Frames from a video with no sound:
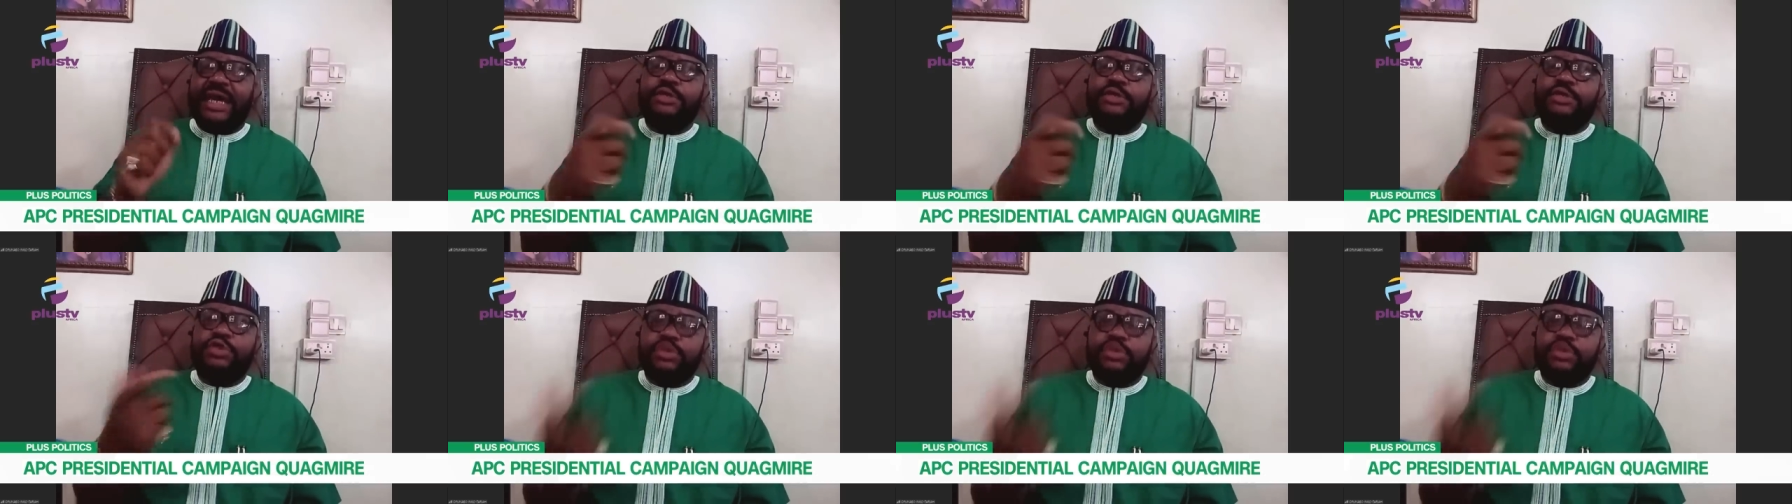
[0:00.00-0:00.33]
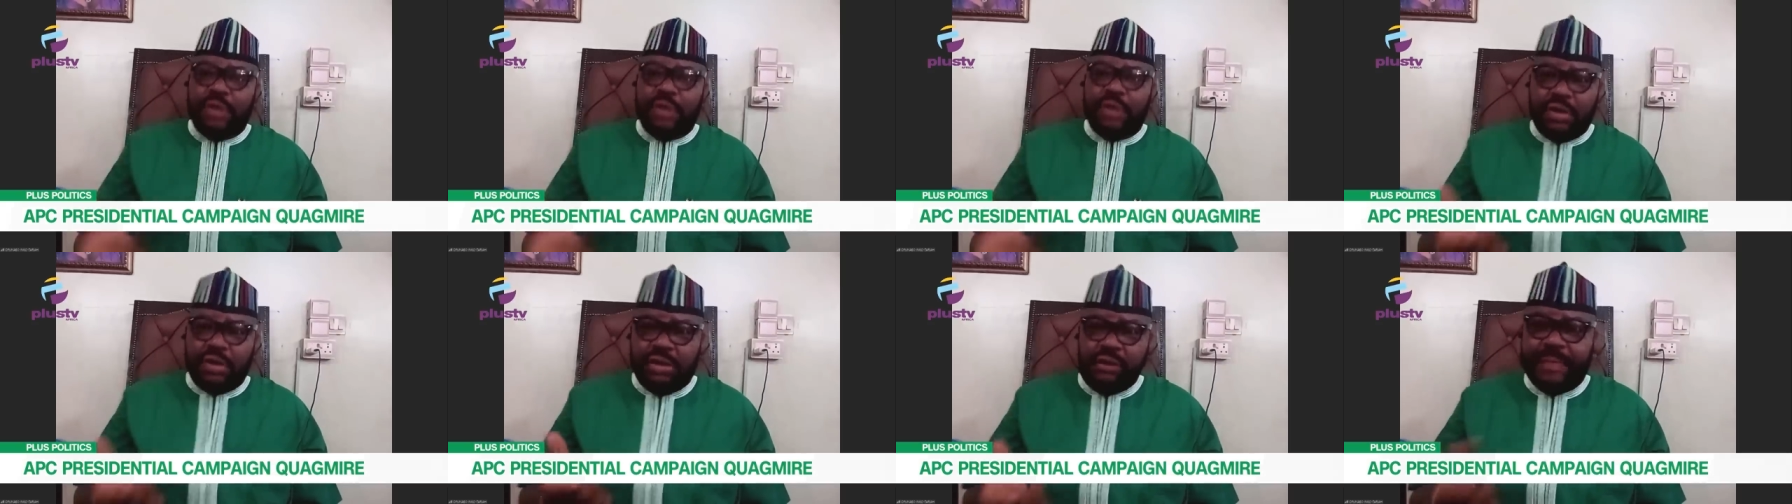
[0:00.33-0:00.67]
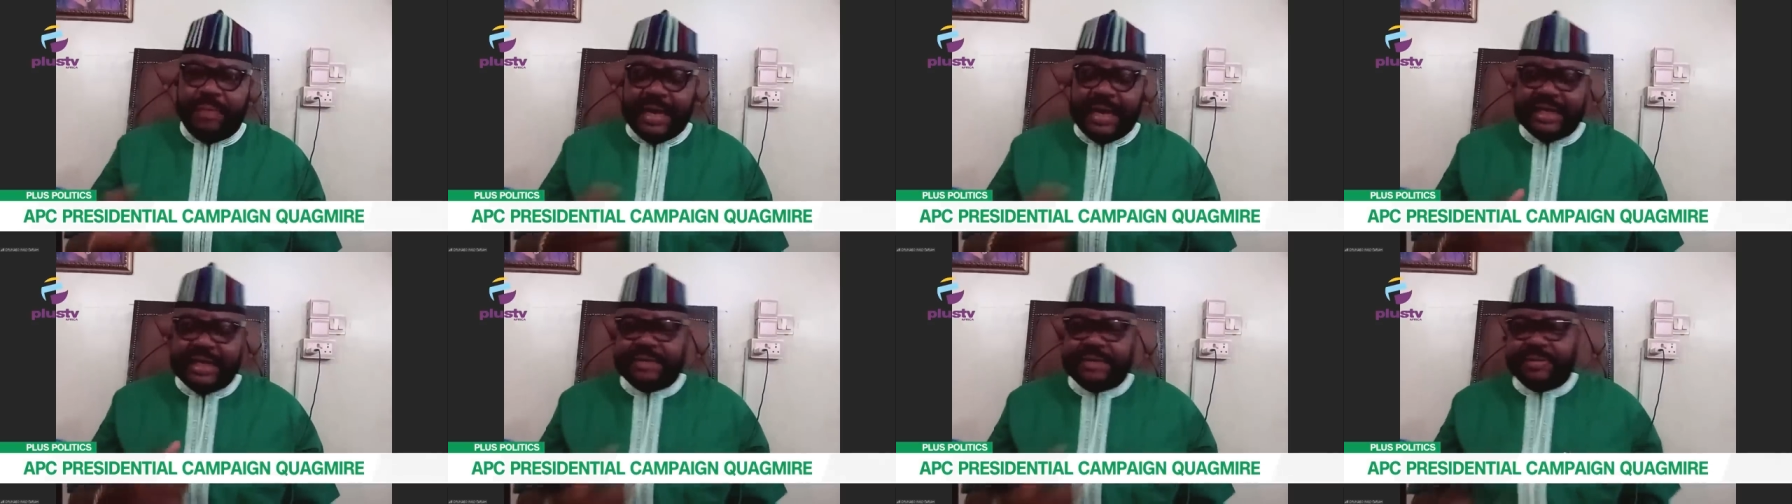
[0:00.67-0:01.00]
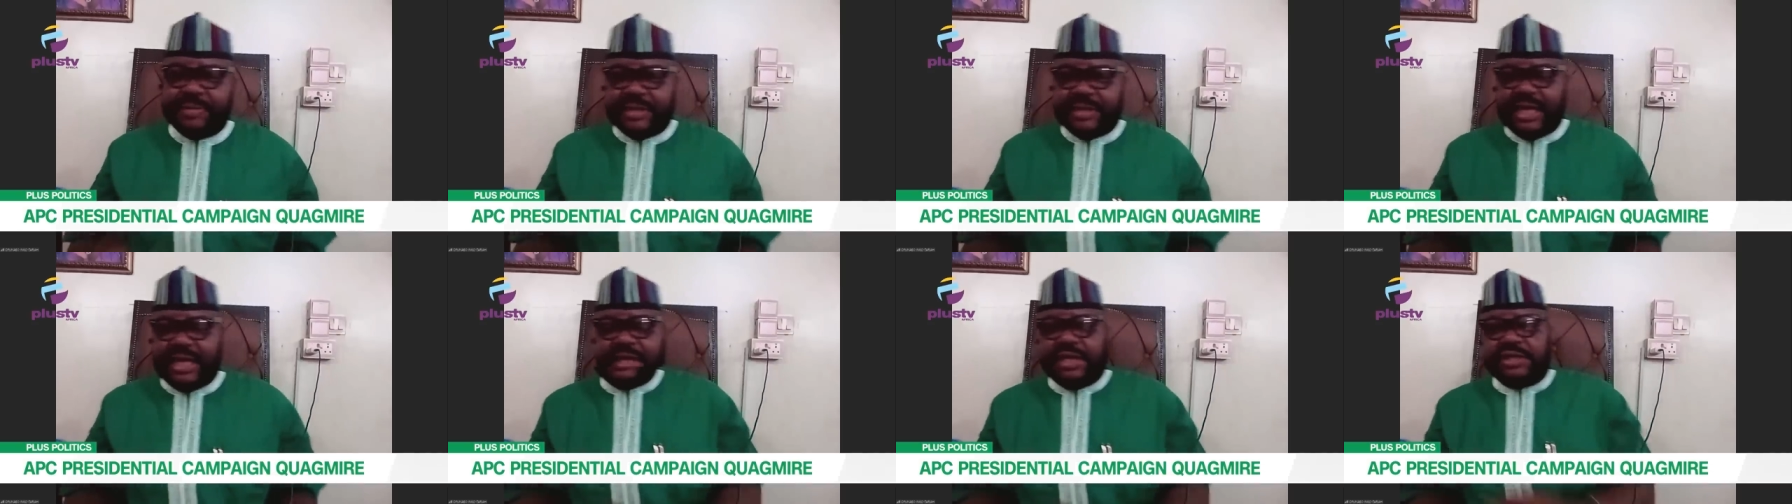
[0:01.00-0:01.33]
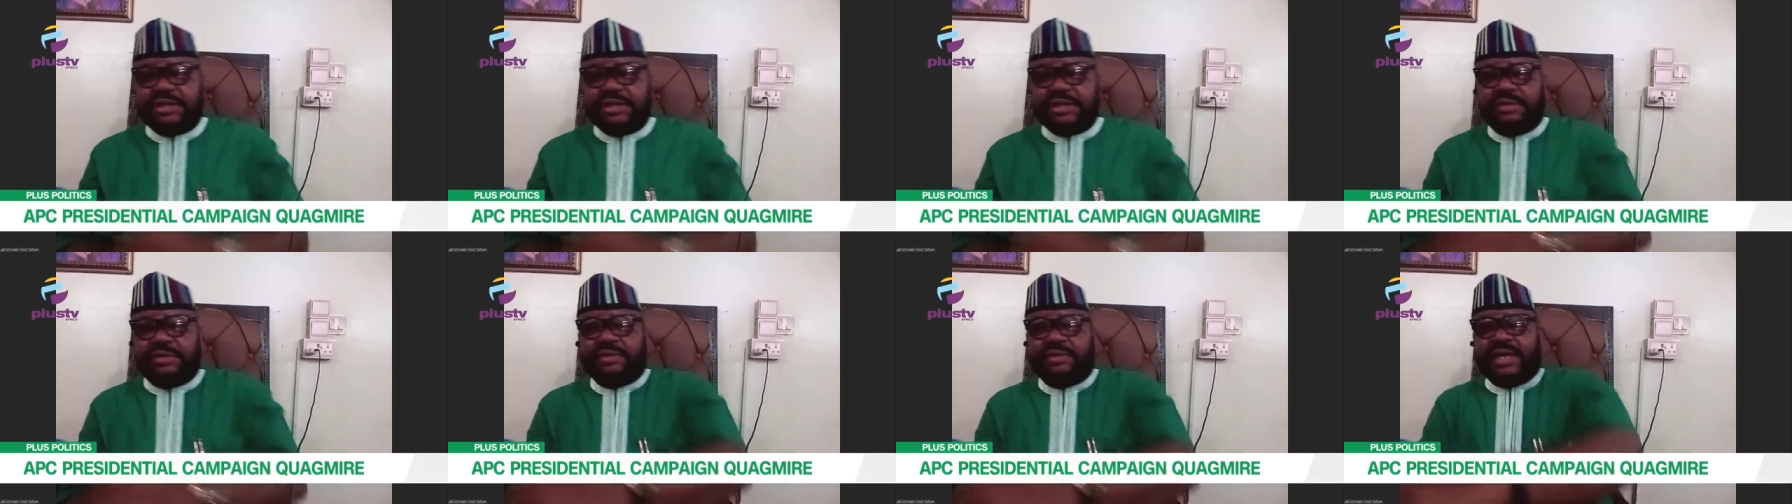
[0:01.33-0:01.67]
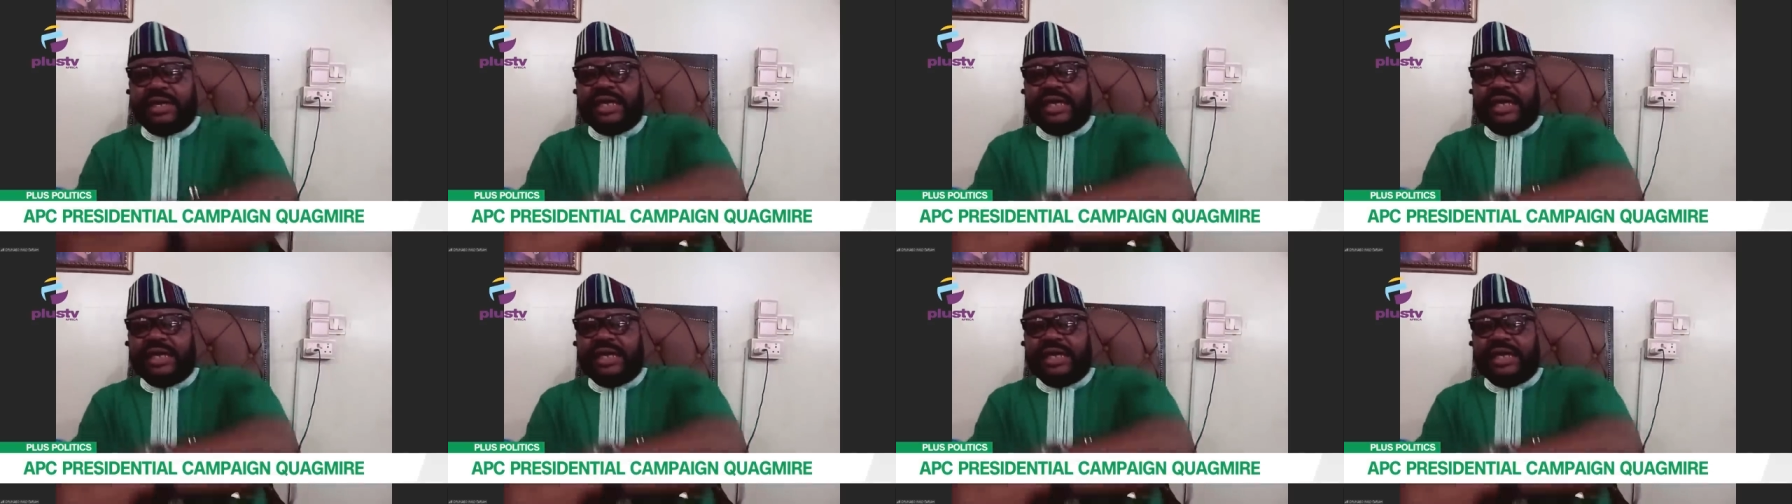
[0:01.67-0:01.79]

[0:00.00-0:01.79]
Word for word: and tomorrow, by the special grace of God,